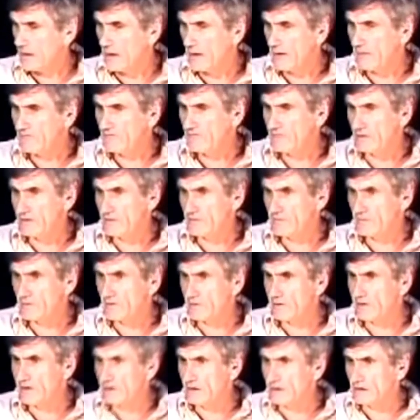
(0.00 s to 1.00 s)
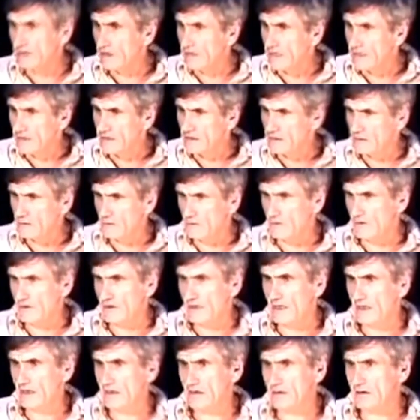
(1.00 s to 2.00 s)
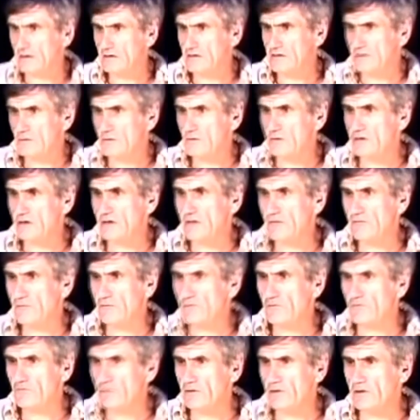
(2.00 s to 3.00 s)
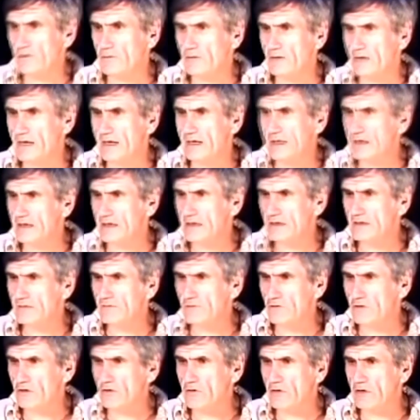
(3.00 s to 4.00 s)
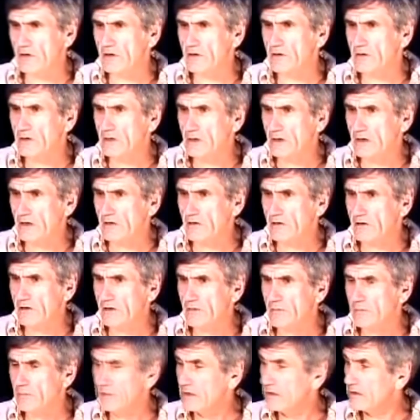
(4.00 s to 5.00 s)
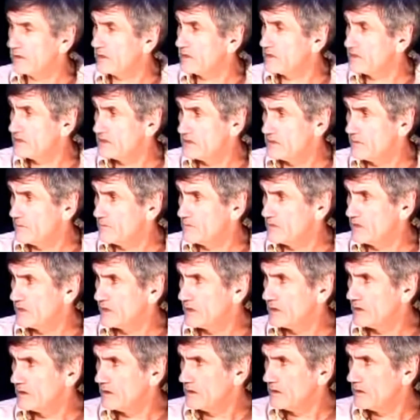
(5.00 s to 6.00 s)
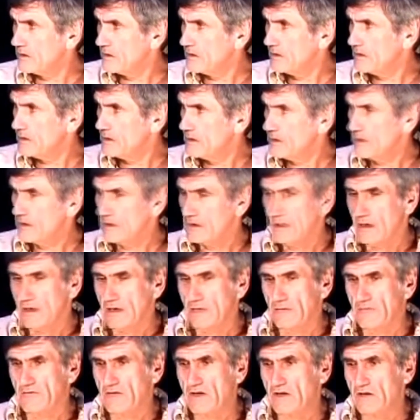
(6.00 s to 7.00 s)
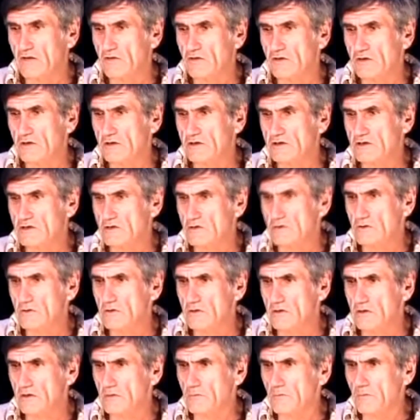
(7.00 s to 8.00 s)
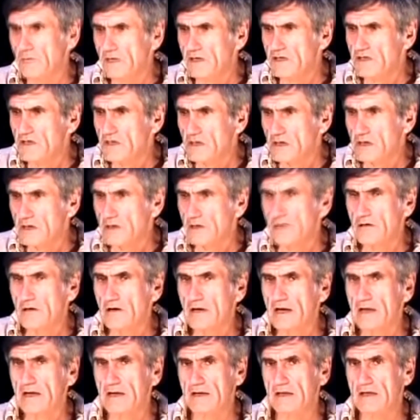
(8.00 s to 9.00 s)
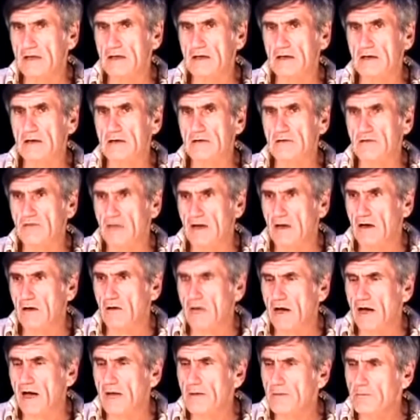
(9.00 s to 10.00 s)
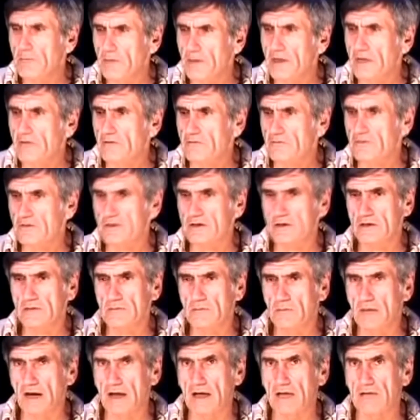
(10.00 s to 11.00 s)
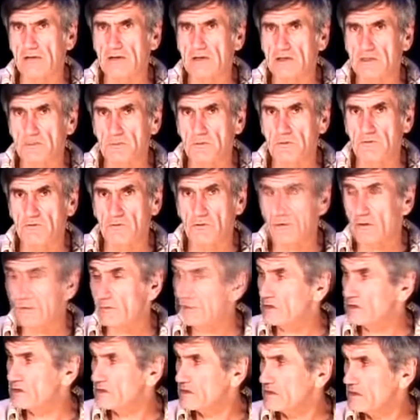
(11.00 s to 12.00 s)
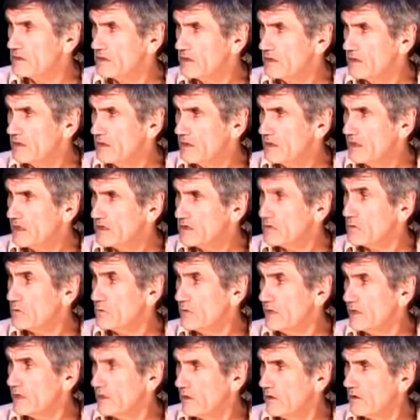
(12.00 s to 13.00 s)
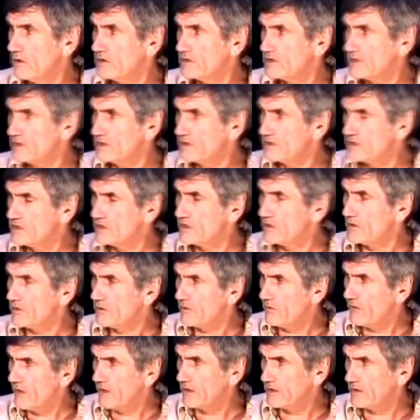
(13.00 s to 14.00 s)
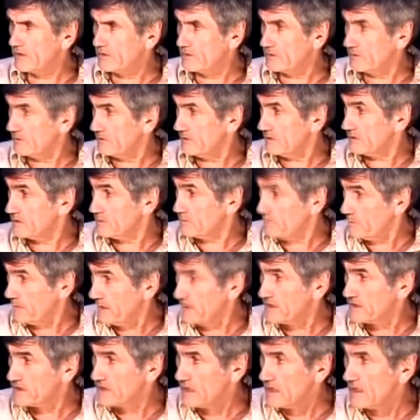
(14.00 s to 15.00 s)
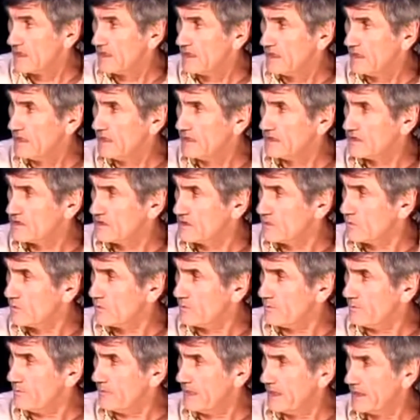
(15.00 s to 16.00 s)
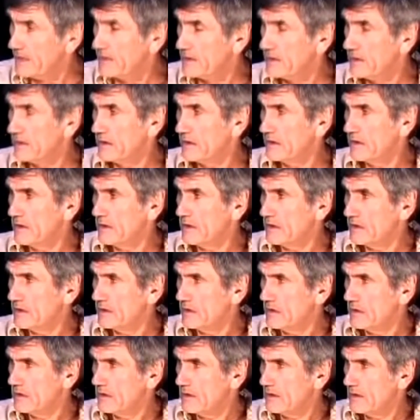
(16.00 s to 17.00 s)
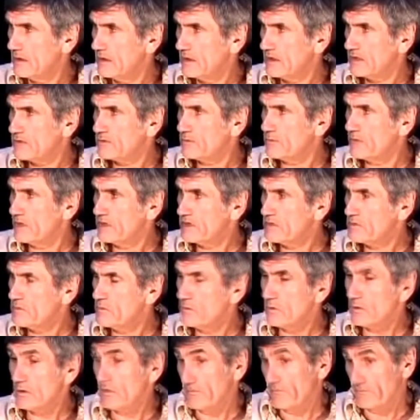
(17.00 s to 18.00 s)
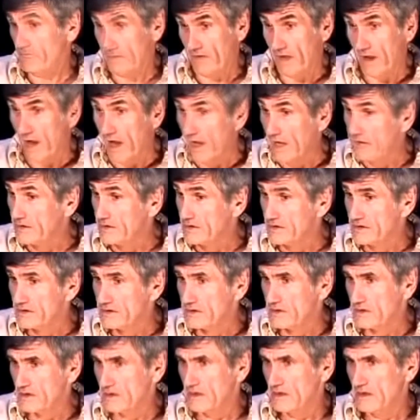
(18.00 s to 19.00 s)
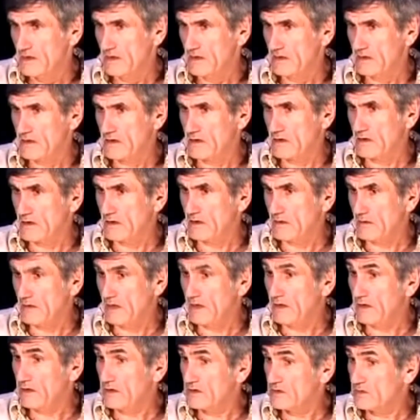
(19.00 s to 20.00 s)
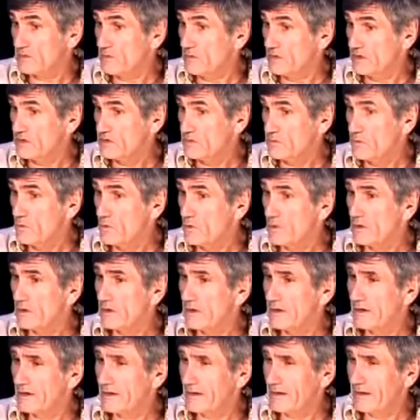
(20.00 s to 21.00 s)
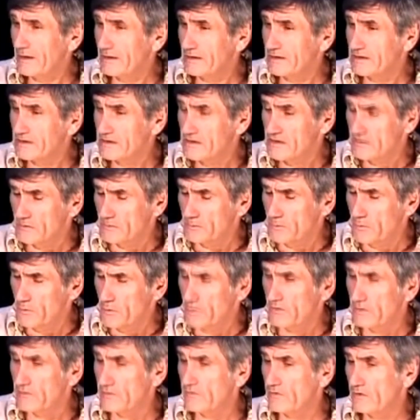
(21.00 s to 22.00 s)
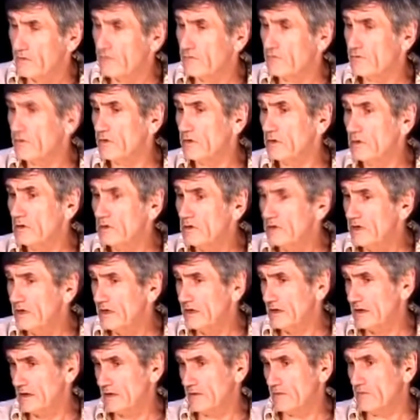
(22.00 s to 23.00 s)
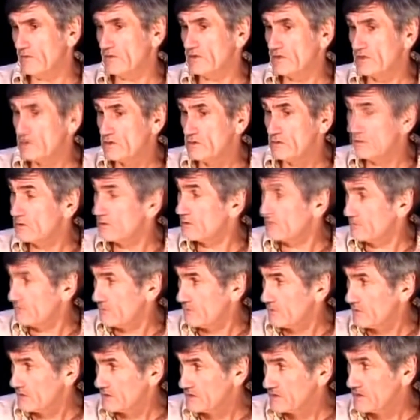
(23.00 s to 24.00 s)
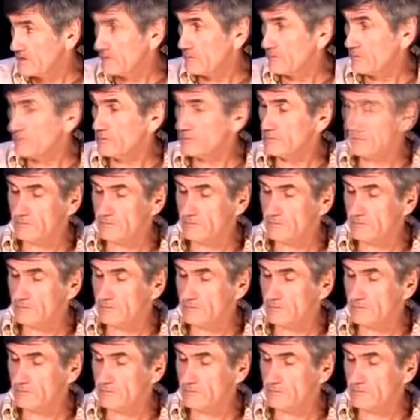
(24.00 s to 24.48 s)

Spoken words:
I felt very delighted with that because it really fulfilled my need for greater clarity about this subject. I've given the student a much clearer idea of how I benefited by this performance. That's what we call sincere gratitude. It's based on needs that were met. That's much more honest, and it's much more supportive of the learning of a student, for example.